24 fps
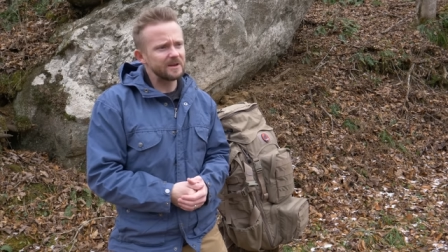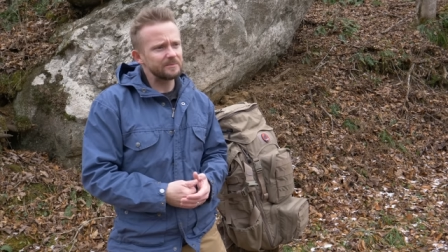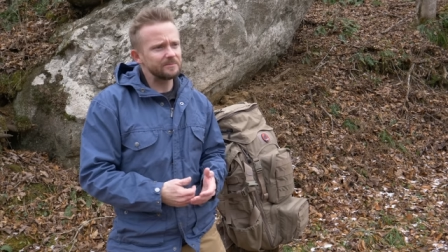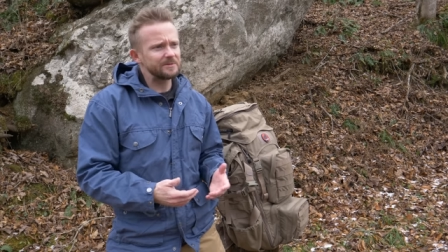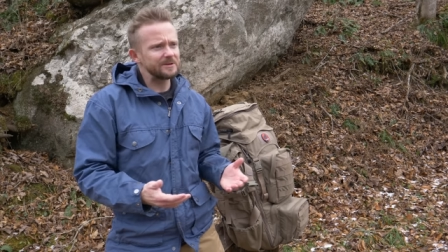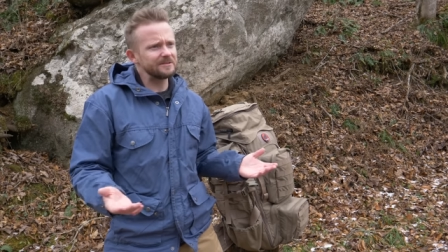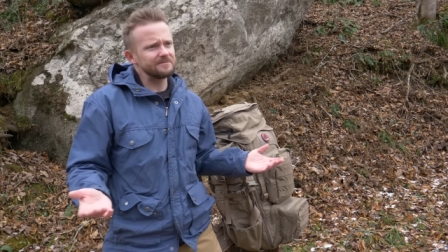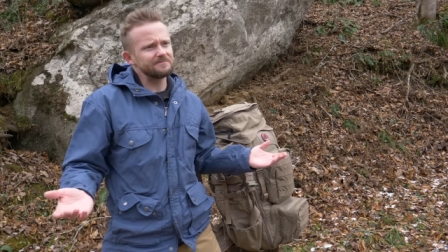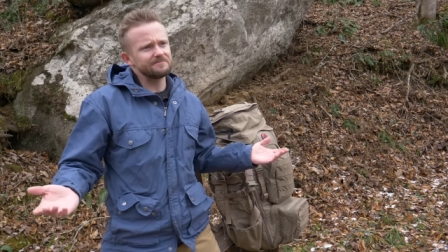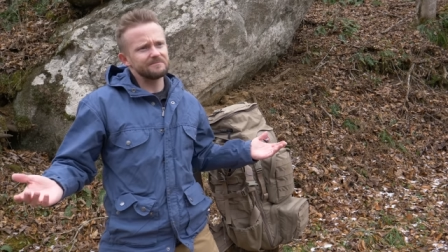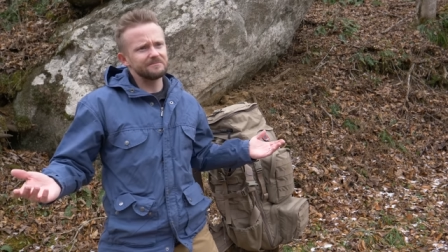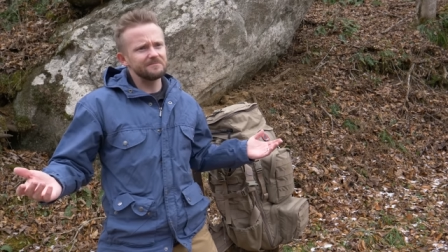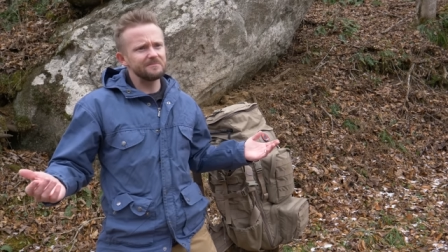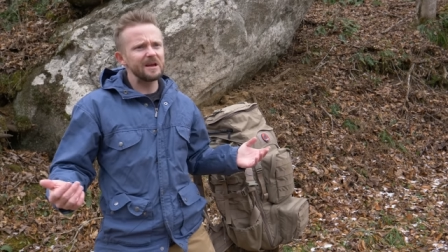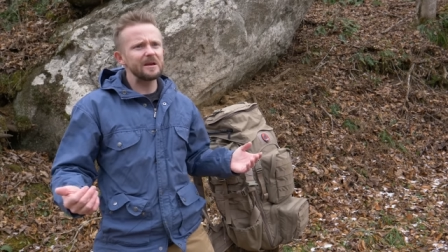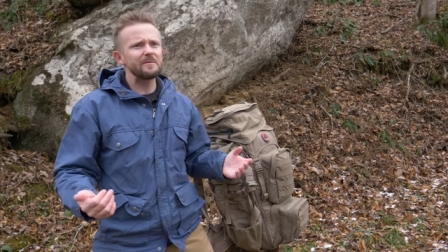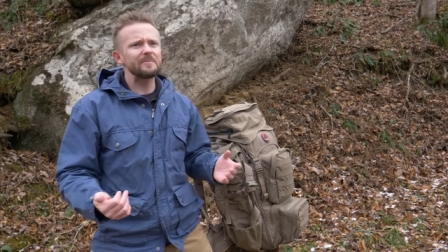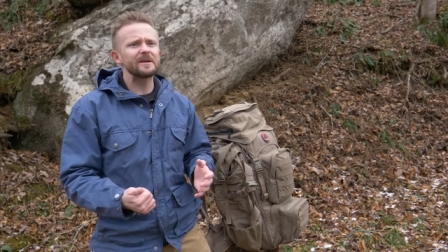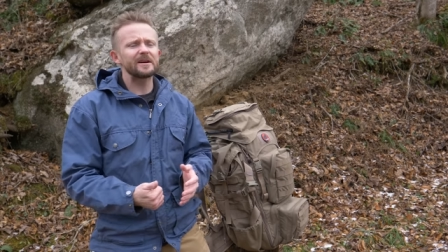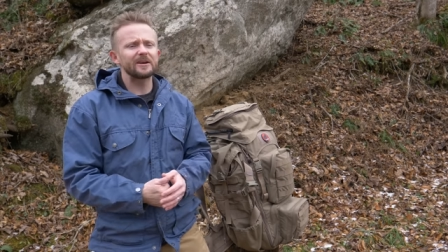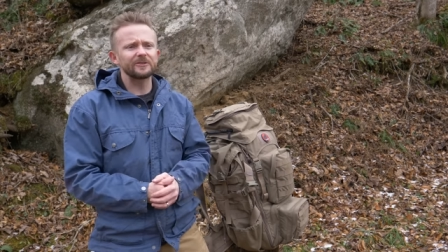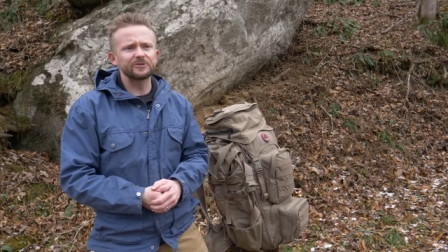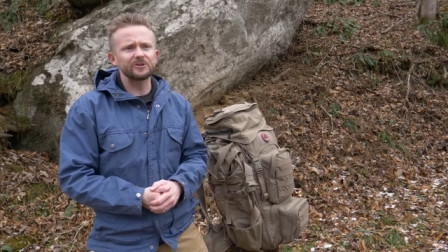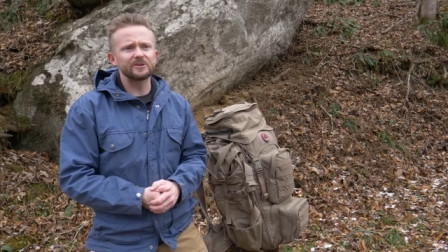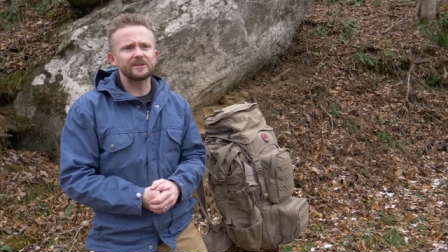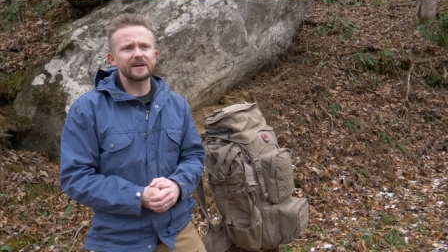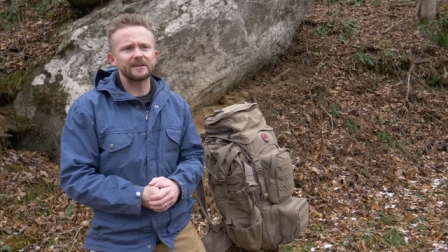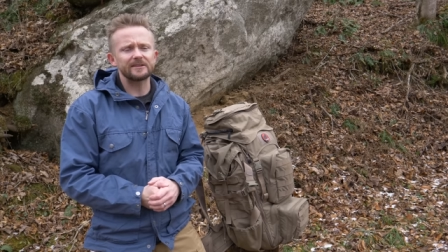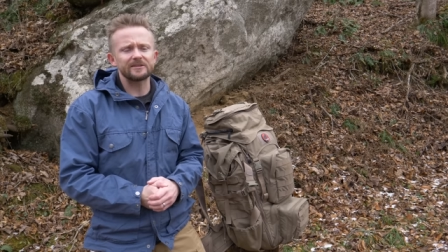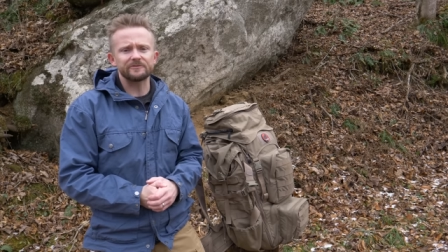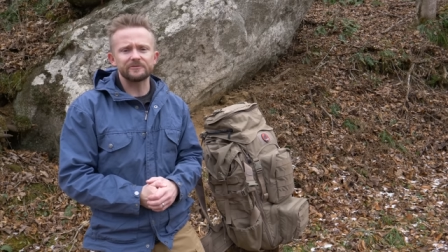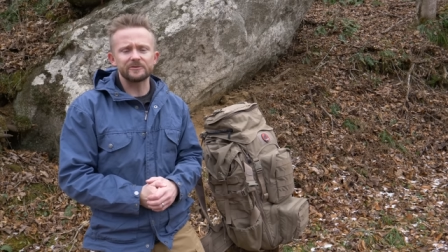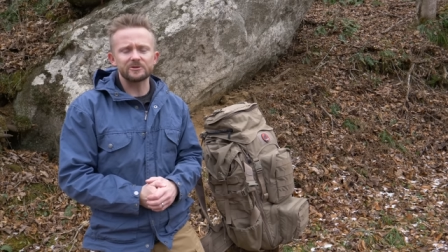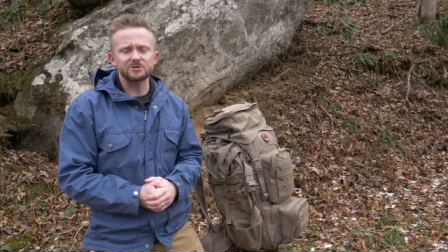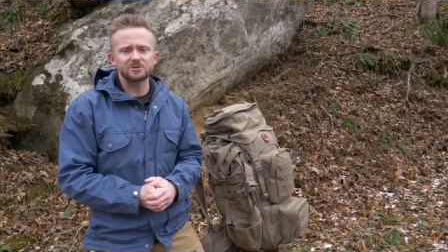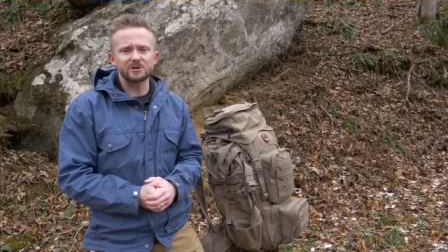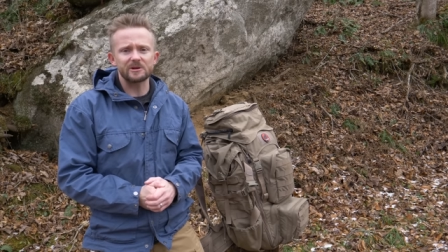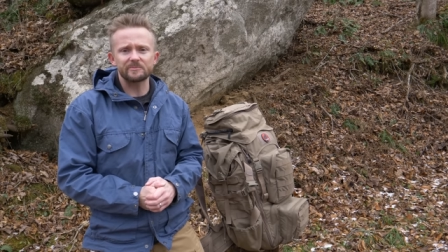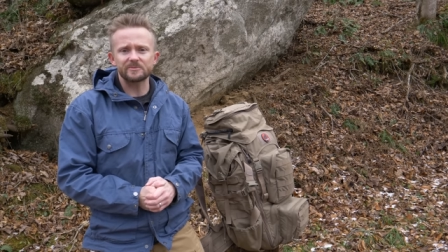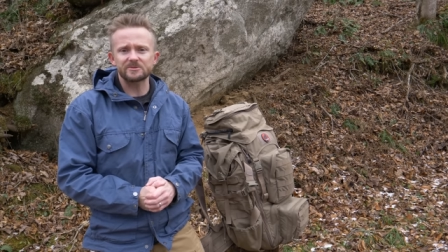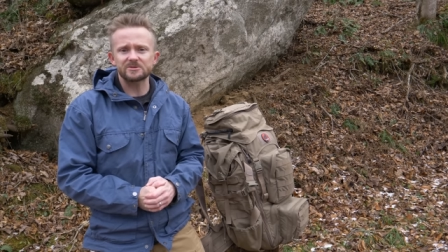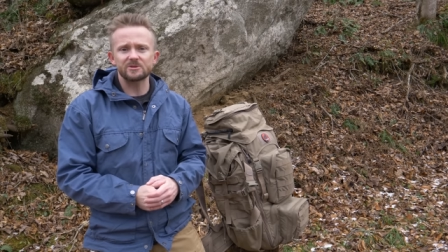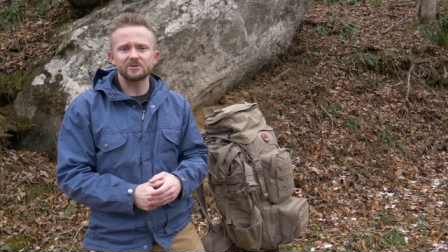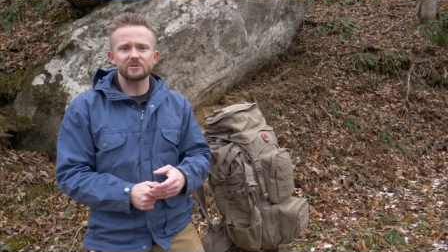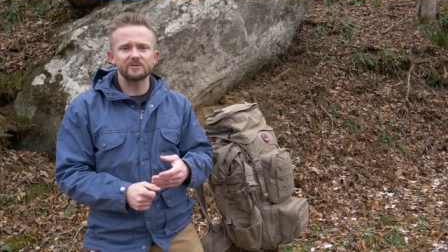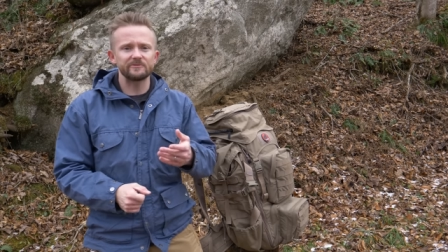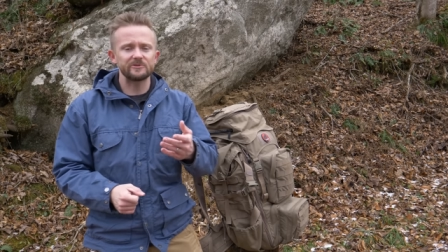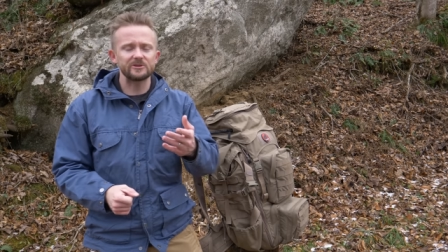Maybe, maybe I'll do that in a future
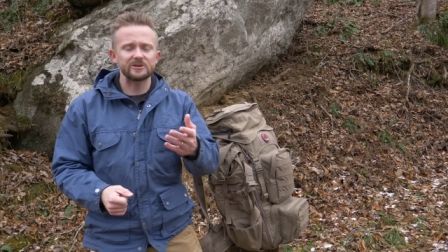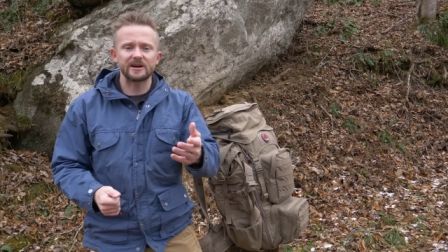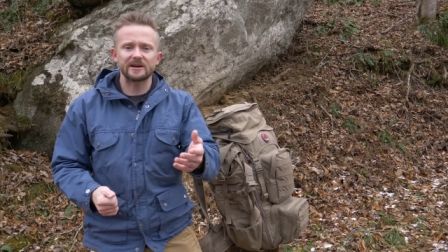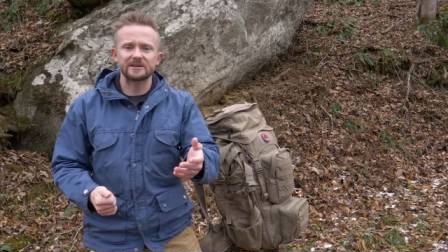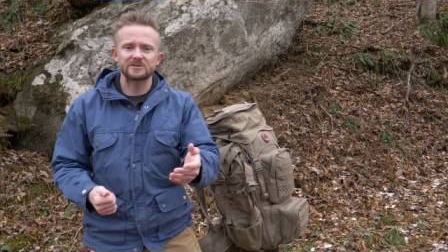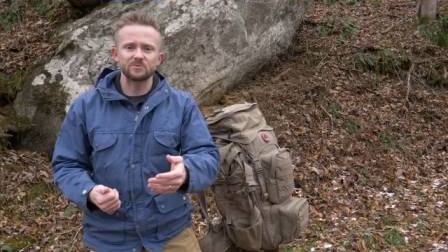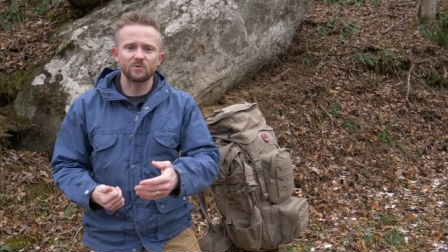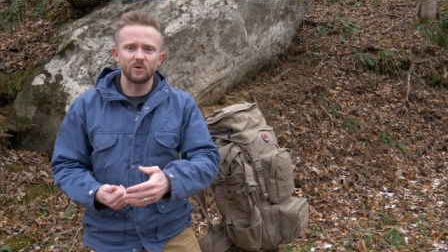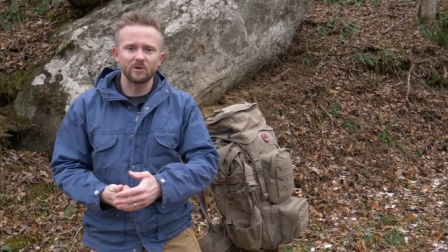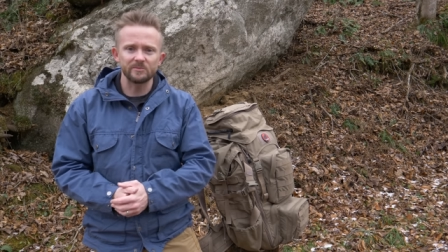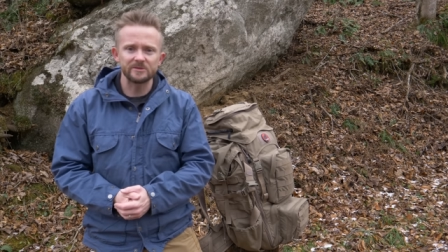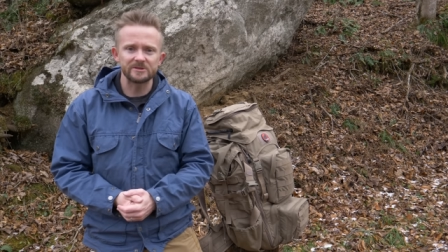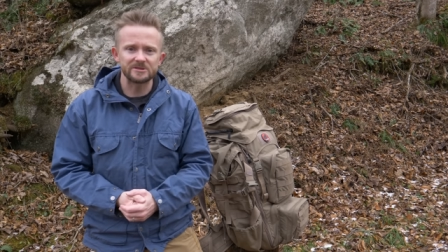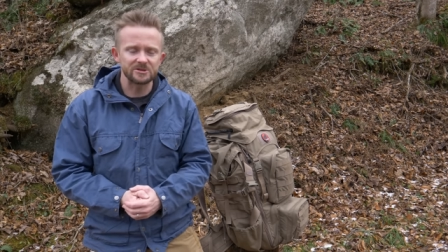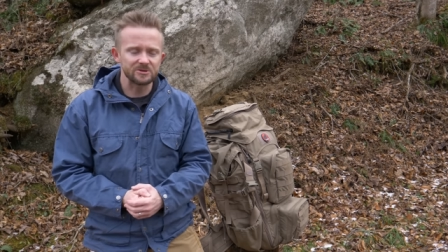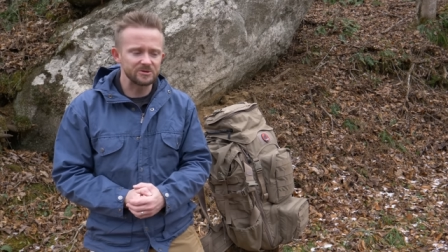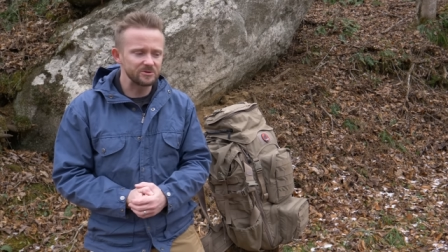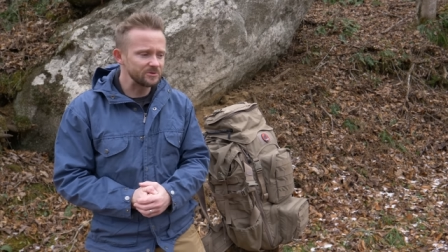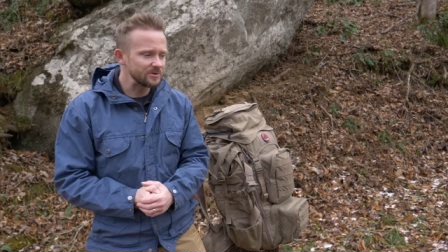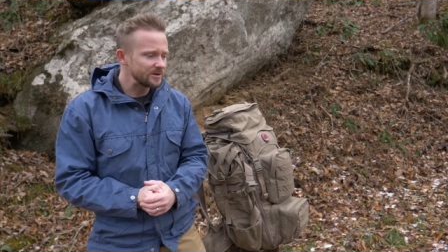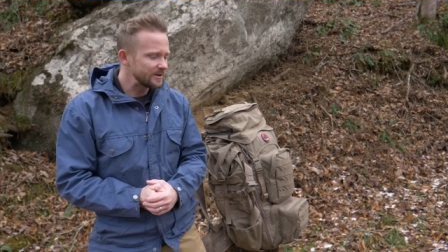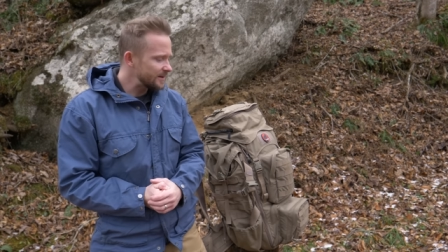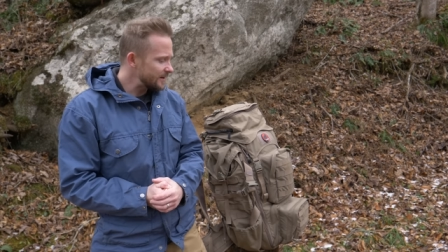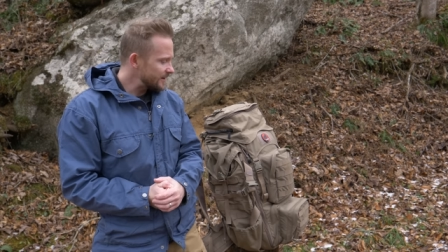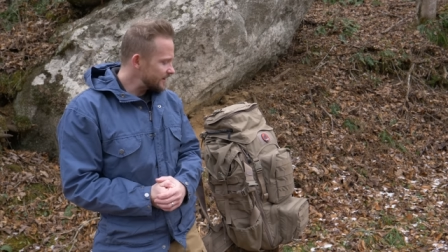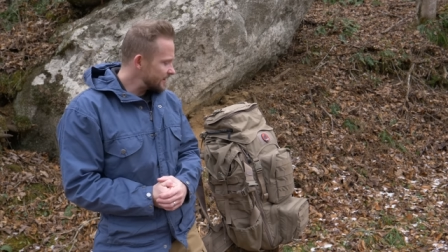episode if you guys want me to.